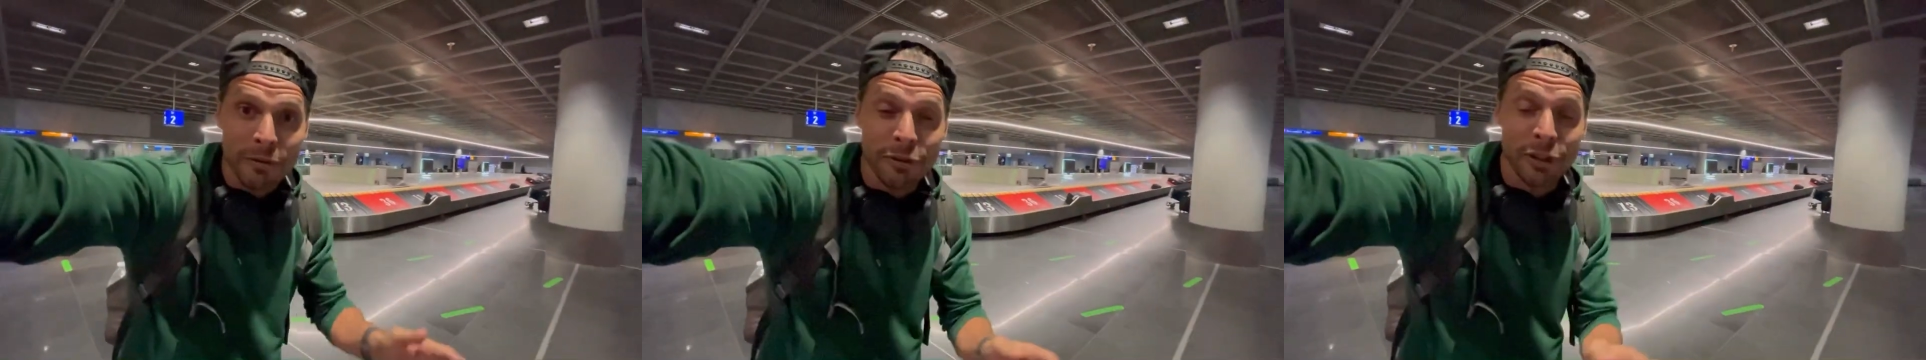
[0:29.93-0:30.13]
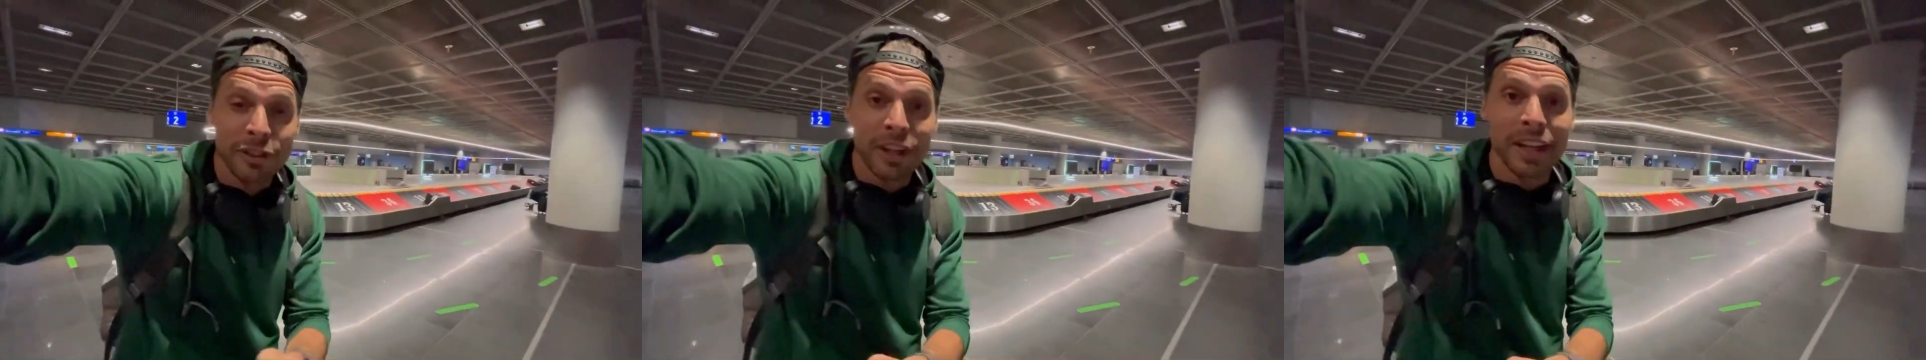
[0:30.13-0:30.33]

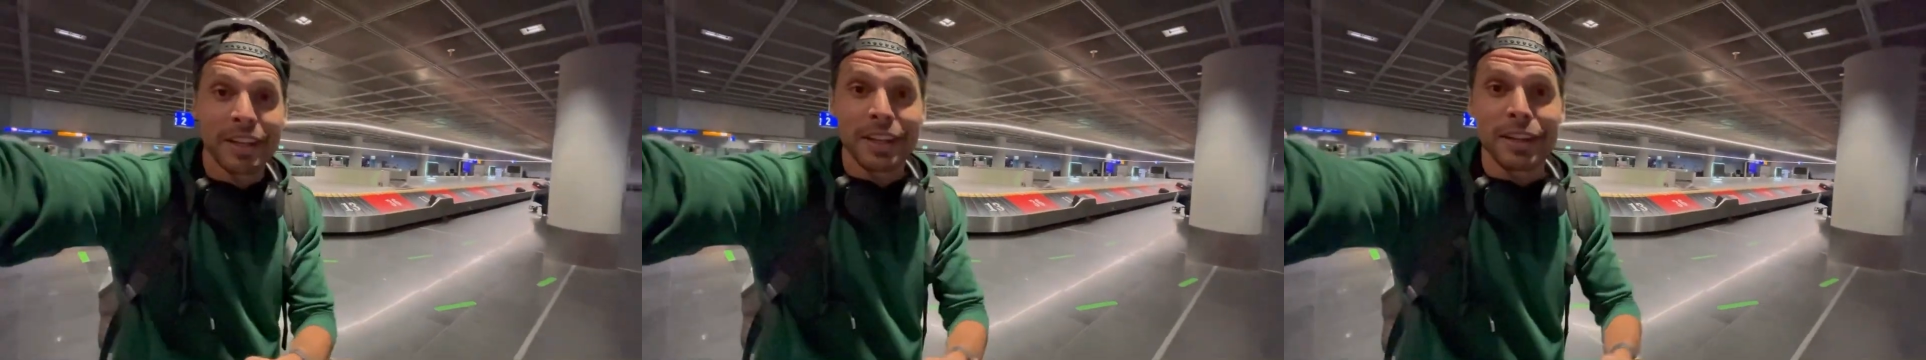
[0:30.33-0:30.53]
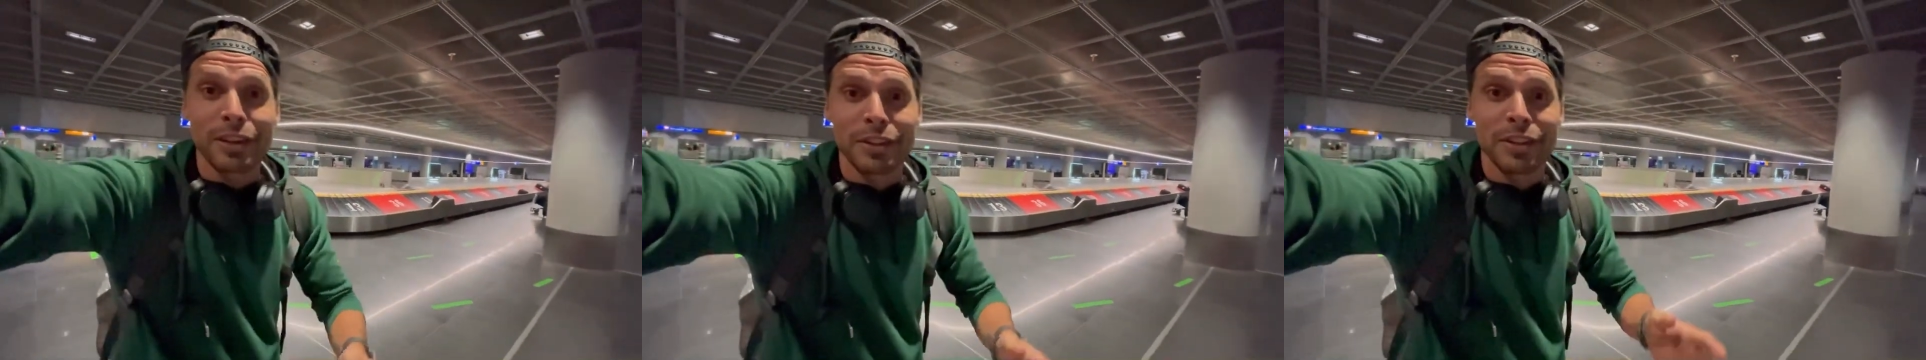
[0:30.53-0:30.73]
for 10
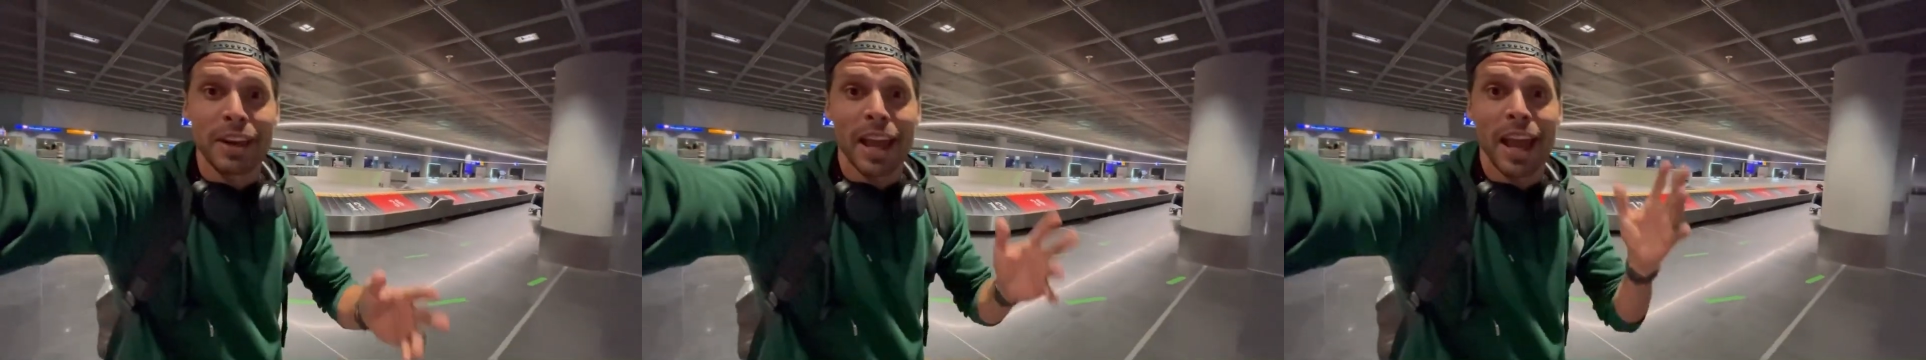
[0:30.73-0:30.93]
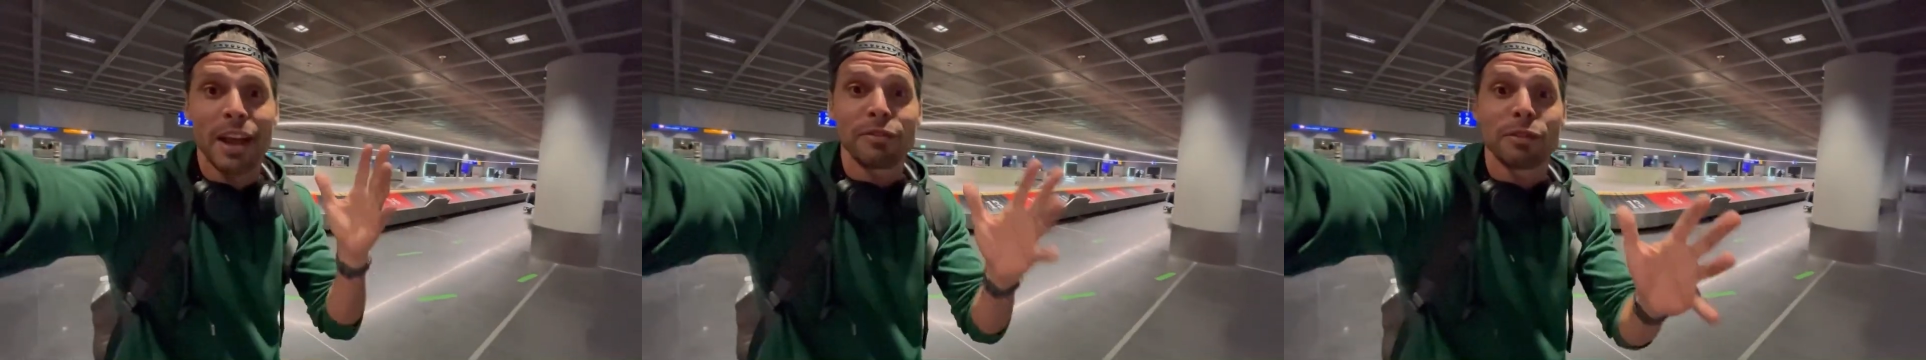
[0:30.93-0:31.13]
years and
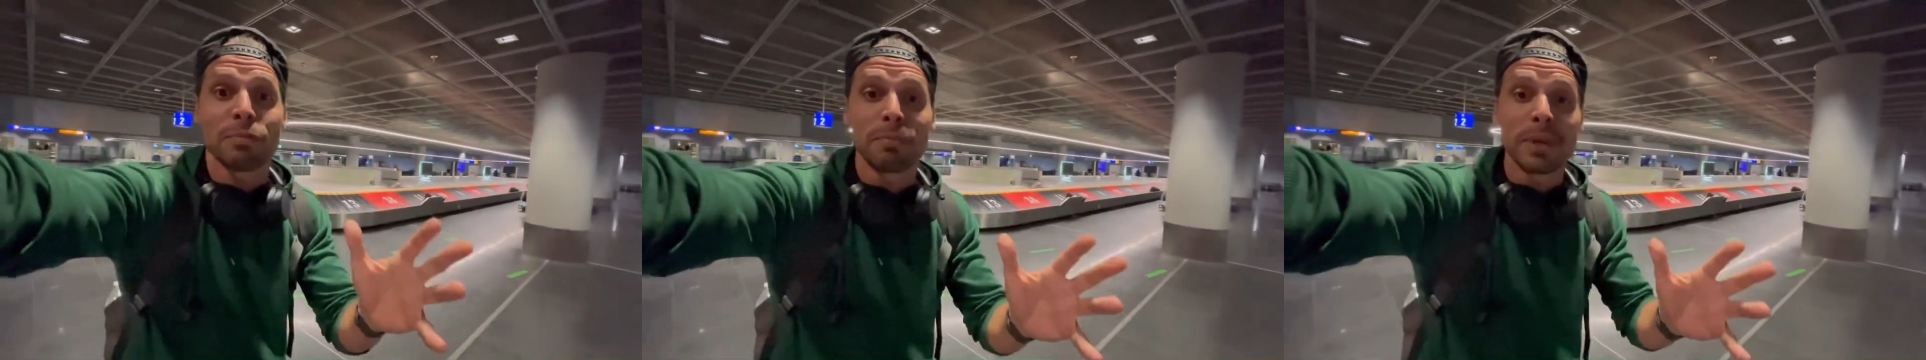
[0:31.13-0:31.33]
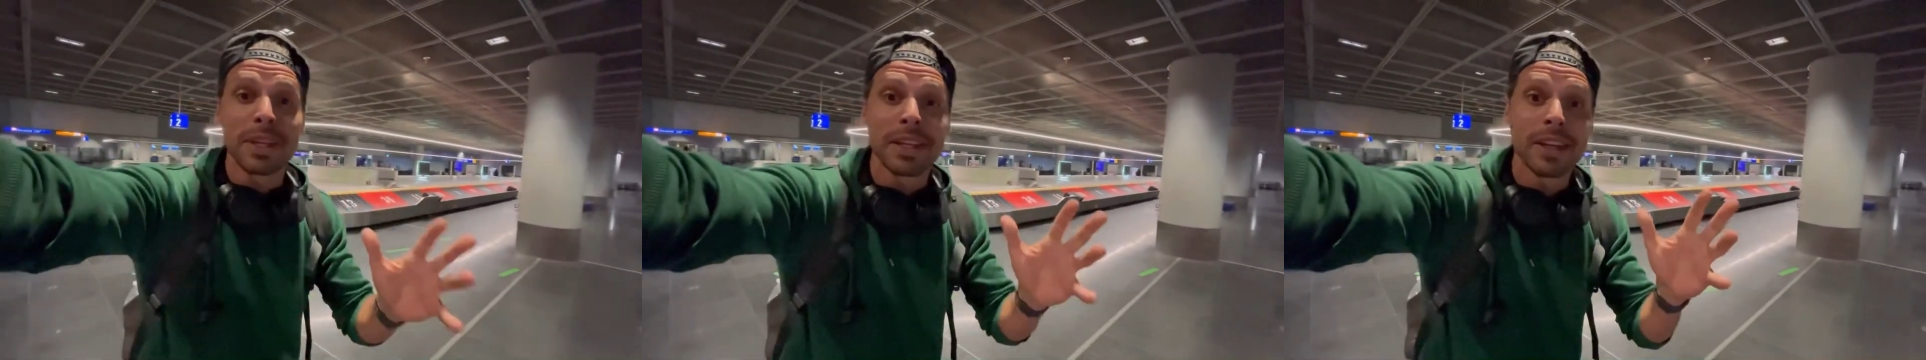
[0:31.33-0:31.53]
I haven't
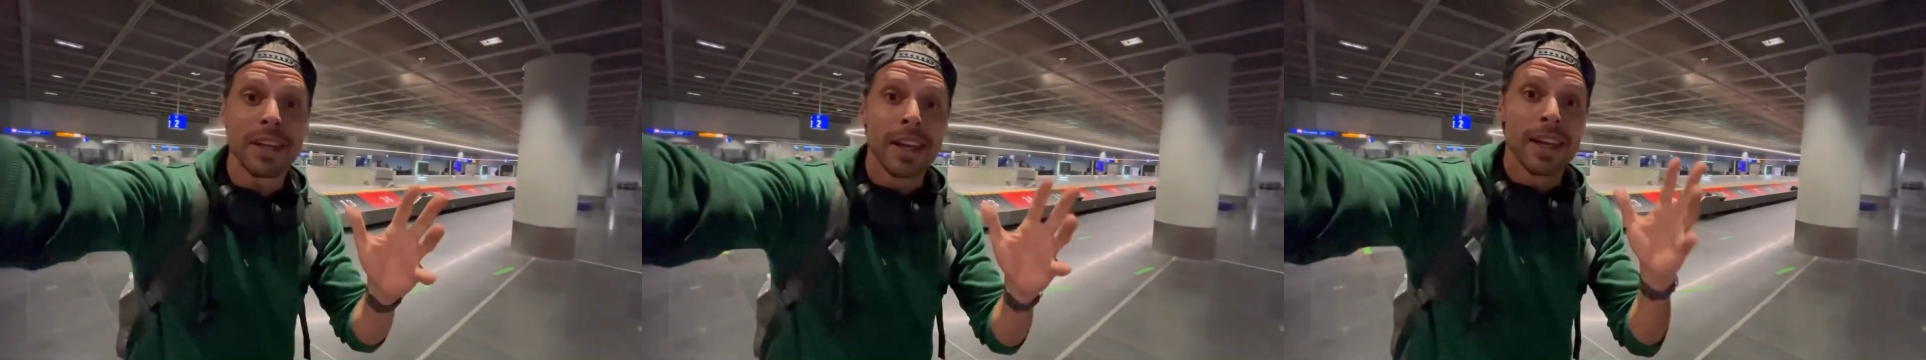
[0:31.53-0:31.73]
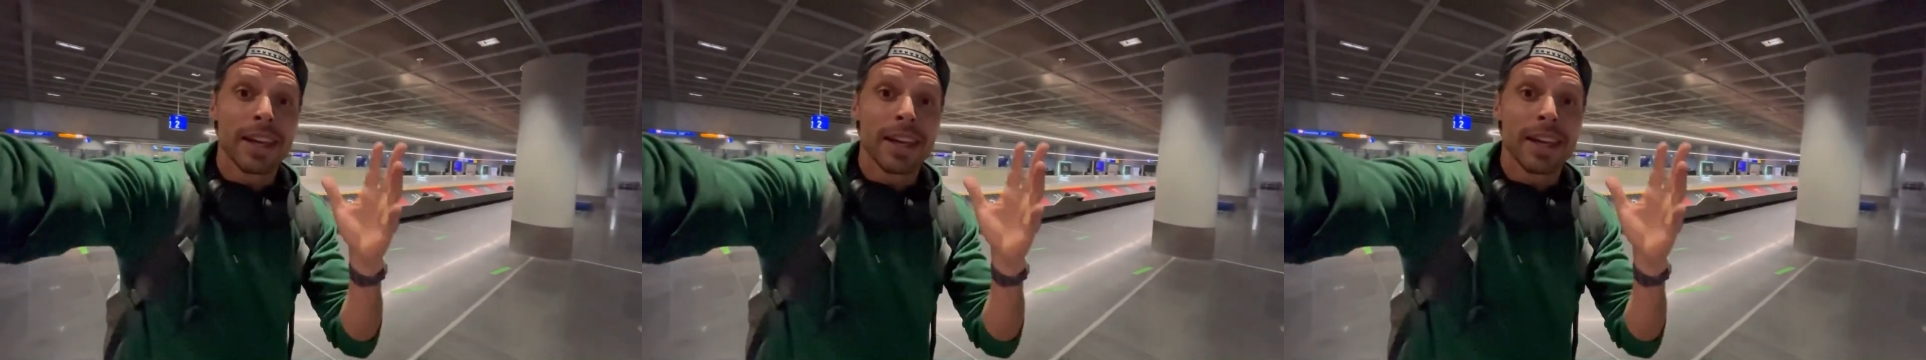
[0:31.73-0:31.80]
been